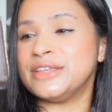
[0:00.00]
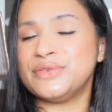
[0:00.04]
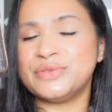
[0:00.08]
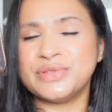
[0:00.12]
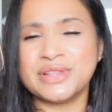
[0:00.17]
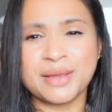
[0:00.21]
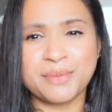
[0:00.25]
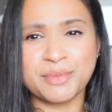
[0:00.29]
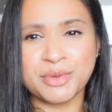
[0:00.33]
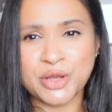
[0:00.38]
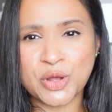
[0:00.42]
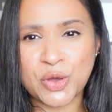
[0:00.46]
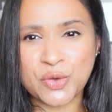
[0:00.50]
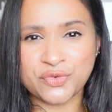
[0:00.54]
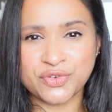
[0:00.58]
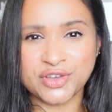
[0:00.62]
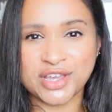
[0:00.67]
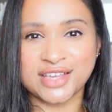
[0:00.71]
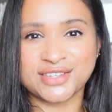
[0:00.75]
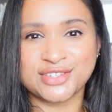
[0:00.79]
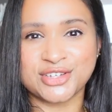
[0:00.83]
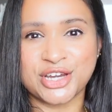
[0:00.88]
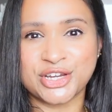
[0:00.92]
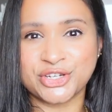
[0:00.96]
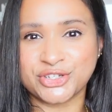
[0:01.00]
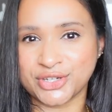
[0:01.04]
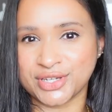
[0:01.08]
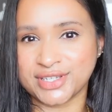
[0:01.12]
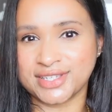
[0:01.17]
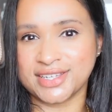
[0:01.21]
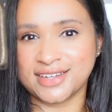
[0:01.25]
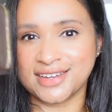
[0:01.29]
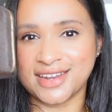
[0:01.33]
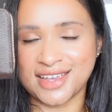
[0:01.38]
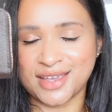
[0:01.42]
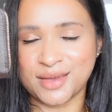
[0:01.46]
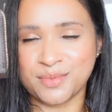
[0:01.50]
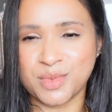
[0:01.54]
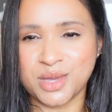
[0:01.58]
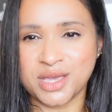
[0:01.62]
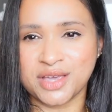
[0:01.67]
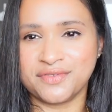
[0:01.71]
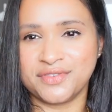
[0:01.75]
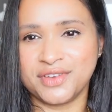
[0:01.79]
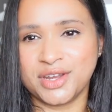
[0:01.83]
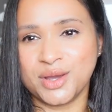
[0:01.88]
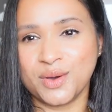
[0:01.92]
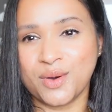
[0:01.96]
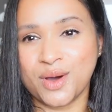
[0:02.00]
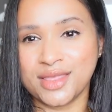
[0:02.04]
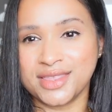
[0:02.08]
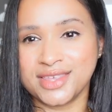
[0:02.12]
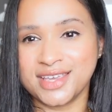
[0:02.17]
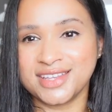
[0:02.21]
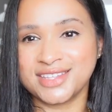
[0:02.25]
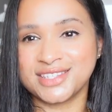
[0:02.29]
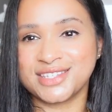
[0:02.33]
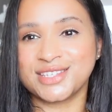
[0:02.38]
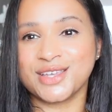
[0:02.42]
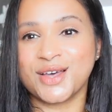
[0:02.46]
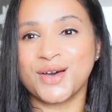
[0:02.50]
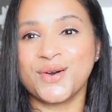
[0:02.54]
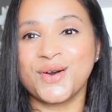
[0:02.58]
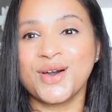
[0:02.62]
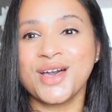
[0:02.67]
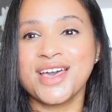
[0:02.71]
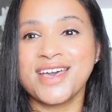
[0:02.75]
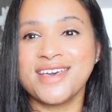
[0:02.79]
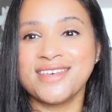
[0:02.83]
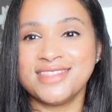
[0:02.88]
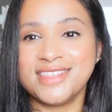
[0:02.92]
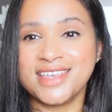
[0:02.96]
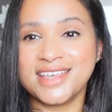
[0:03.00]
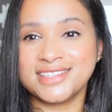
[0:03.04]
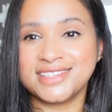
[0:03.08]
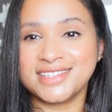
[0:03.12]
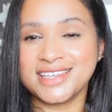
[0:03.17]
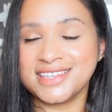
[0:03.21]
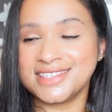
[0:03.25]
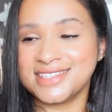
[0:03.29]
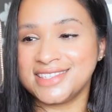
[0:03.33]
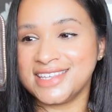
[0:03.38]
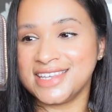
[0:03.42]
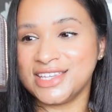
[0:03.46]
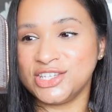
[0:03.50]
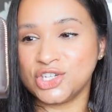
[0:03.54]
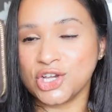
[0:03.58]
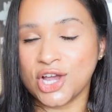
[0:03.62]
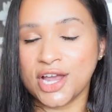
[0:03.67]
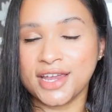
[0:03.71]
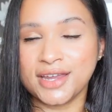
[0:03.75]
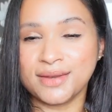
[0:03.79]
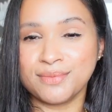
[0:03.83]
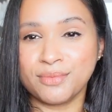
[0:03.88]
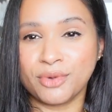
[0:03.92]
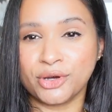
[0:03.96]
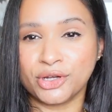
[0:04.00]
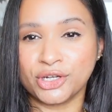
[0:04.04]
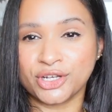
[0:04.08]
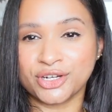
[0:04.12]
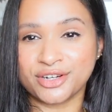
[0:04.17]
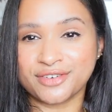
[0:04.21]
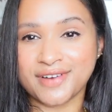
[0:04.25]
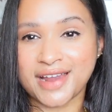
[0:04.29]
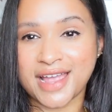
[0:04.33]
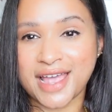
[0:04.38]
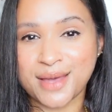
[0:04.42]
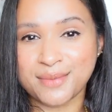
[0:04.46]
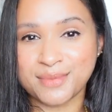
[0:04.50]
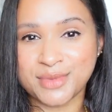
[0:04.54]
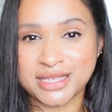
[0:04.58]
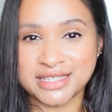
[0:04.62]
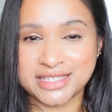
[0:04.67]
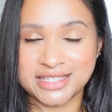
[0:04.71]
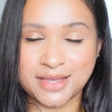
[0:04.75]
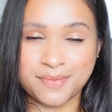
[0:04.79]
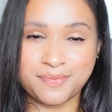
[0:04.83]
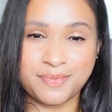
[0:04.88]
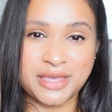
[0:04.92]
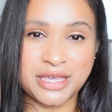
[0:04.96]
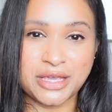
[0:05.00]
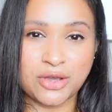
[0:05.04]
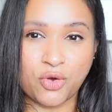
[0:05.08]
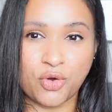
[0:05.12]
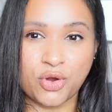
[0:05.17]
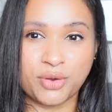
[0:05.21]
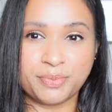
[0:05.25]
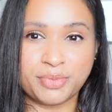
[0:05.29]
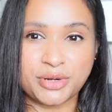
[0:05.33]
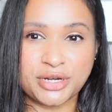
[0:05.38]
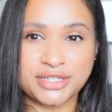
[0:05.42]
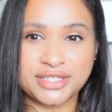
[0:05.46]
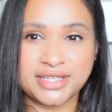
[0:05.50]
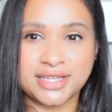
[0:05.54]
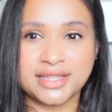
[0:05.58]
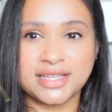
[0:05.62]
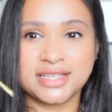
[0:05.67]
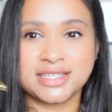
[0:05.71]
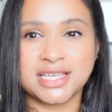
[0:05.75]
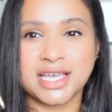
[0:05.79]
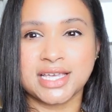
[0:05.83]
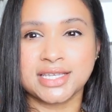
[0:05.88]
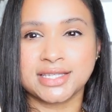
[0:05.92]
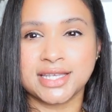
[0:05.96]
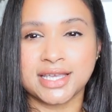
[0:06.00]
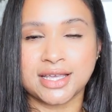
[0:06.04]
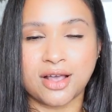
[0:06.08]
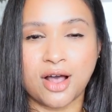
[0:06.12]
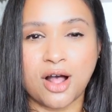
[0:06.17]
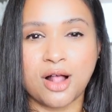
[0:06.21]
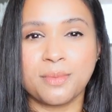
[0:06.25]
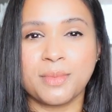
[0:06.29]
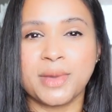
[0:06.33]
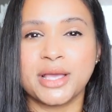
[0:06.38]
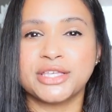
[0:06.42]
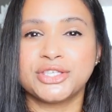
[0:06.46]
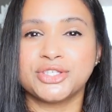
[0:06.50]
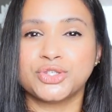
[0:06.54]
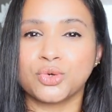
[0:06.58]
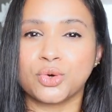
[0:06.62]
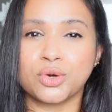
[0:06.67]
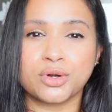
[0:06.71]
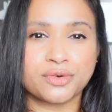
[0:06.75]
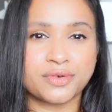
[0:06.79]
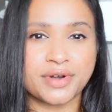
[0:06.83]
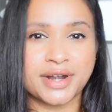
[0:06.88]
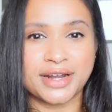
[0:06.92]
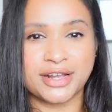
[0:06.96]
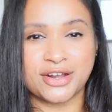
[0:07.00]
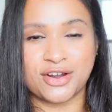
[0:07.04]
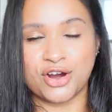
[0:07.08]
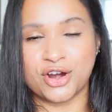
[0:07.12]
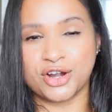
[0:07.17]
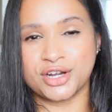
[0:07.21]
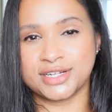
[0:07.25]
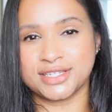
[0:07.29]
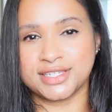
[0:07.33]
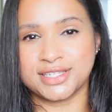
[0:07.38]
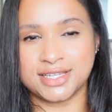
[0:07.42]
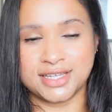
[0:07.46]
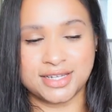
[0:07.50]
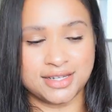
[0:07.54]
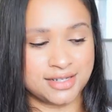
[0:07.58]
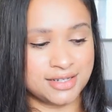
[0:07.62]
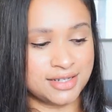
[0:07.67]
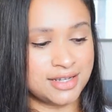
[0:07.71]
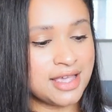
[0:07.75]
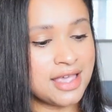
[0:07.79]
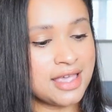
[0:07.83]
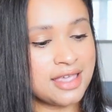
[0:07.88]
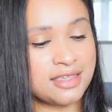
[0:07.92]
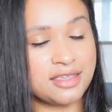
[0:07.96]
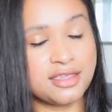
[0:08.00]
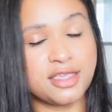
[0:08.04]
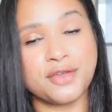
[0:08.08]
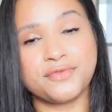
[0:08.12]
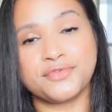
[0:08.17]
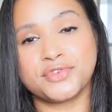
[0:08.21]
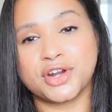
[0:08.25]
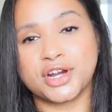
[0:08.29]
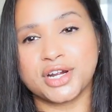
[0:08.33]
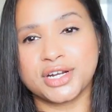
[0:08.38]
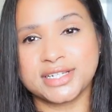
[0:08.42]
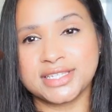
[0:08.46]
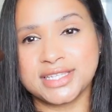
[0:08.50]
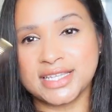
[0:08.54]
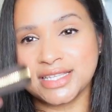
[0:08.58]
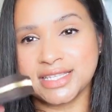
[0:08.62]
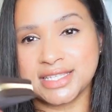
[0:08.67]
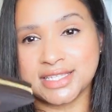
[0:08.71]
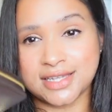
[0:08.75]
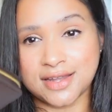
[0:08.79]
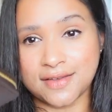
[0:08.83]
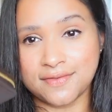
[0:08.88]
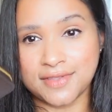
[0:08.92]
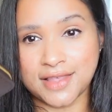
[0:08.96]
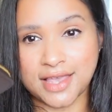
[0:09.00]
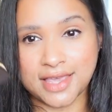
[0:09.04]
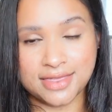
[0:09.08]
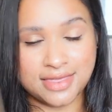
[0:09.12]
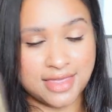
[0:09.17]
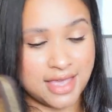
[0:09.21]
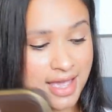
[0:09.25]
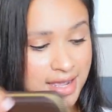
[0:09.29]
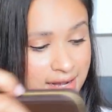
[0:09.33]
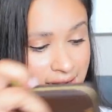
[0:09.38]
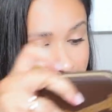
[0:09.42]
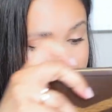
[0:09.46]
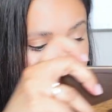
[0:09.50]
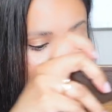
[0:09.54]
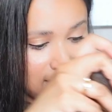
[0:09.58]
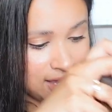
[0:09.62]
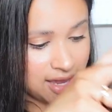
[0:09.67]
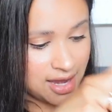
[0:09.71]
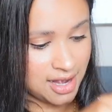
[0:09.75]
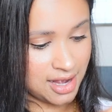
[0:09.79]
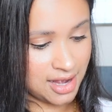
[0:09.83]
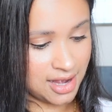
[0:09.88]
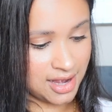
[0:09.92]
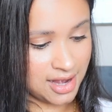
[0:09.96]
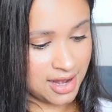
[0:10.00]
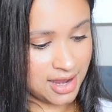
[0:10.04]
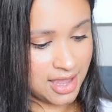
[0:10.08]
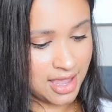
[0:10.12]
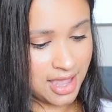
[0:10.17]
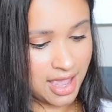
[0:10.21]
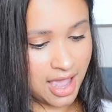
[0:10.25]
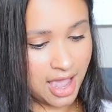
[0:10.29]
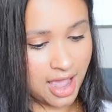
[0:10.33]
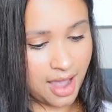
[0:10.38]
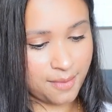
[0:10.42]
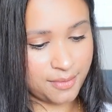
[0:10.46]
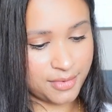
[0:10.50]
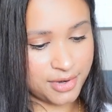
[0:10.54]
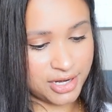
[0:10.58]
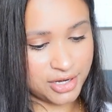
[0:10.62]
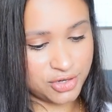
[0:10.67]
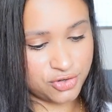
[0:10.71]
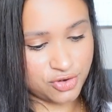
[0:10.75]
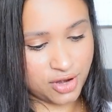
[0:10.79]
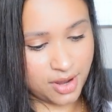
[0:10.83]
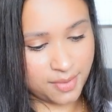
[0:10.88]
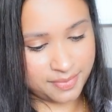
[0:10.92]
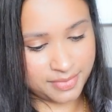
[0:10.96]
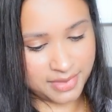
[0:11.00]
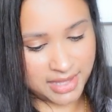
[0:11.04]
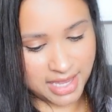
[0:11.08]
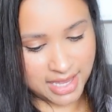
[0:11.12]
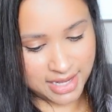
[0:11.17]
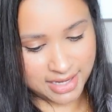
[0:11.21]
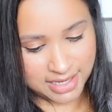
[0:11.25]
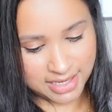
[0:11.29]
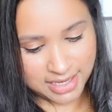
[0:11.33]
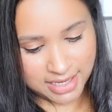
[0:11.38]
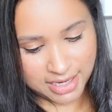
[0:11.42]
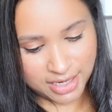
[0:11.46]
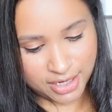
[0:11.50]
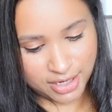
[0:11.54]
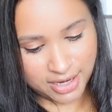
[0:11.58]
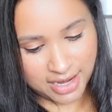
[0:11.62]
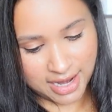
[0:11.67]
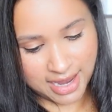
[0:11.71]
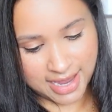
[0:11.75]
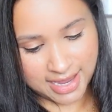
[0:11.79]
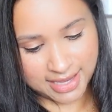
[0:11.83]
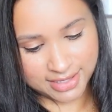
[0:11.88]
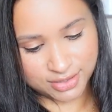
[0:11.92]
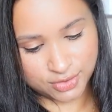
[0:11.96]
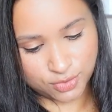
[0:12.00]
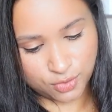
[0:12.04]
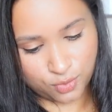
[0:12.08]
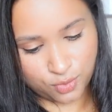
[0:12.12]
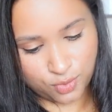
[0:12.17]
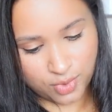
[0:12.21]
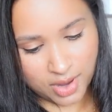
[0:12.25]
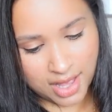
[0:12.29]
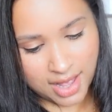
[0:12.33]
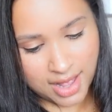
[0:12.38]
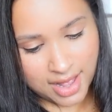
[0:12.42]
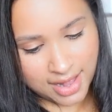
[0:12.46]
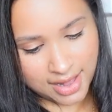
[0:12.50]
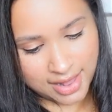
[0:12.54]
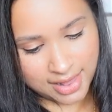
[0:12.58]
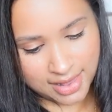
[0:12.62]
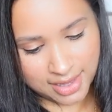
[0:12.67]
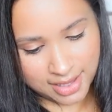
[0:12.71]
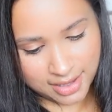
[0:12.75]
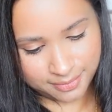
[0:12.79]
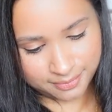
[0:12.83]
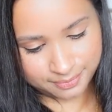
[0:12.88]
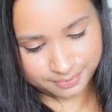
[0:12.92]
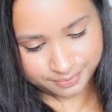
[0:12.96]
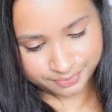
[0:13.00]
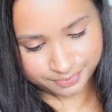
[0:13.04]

let me know if you guys are interested and I can make a video on it. So this is the giant monogram Zippy coin purse, and this has like all my store credit cards and gift cards and stuff like that in there. I'm gonna drop that here as well.